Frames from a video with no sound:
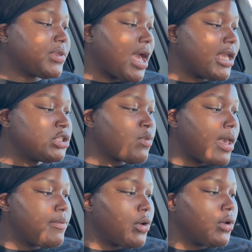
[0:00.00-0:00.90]
ice
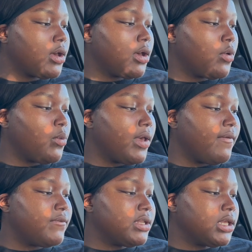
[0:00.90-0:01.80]
white mocha
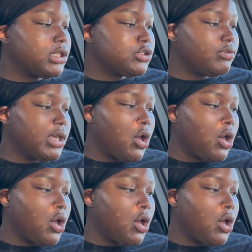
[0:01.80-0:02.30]
with vanilla sweet